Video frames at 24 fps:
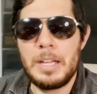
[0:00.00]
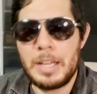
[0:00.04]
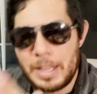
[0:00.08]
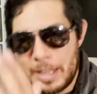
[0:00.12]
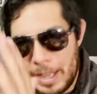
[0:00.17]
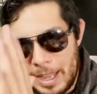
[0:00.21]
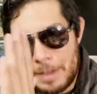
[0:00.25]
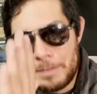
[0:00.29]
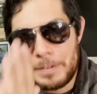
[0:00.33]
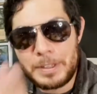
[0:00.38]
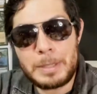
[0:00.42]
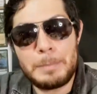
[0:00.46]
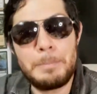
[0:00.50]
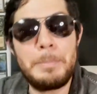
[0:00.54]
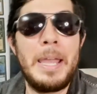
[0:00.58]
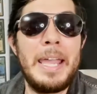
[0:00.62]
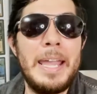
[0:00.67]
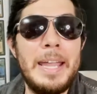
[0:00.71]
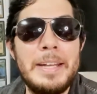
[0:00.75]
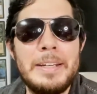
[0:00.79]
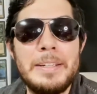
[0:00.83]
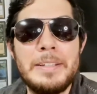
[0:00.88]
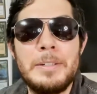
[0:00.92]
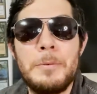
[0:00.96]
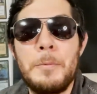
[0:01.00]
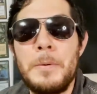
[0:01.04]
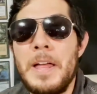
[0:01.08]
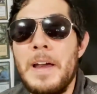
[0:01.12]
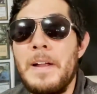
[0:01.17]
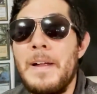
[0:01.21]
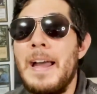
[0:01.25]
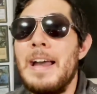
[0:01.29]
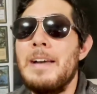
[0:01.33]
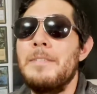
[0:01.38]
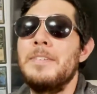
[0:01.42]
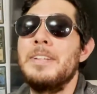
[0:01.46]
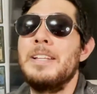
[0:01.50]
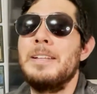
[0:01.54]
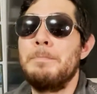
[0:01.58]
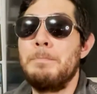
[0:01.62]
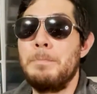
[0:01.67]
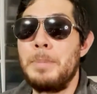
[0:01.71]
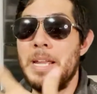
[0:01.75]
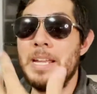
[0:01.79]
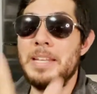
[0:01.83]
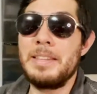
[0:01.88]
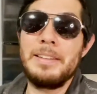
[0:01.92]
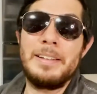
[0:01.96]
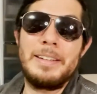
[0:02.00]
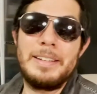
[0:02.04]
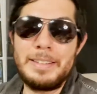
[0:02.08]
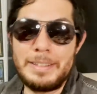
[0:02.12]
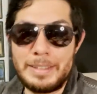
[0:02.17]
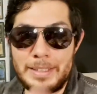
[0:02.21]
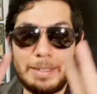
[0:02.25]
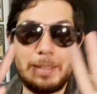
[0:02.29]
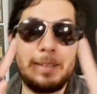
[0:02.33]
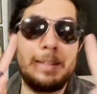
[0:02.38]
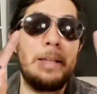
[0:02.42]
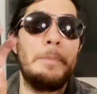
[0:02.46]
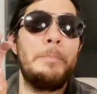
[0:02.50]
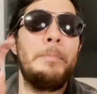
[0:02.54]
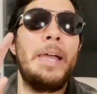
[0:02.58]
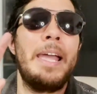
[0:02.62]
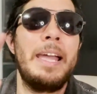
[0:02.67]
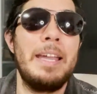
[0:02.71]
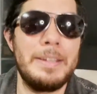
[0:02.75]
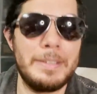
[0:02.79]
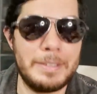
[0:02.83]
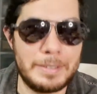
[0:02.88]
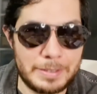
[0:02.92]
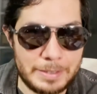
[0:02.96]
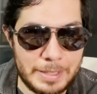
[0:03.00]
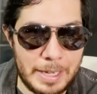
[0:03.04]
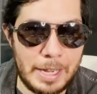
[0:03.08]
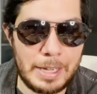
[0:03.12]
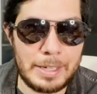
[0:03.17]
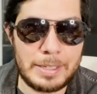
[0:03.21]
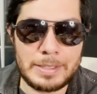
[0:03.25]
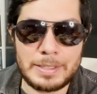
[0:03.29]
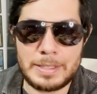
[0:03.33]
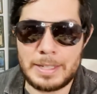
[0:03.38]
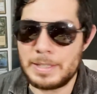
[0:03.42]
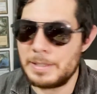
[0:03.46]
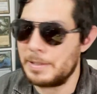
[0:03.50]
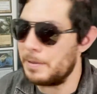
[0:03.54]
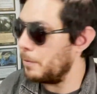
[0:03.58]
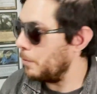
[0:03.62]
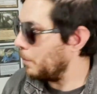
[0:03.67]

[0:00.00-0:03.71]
have a companion without having to pay the companion tax, as it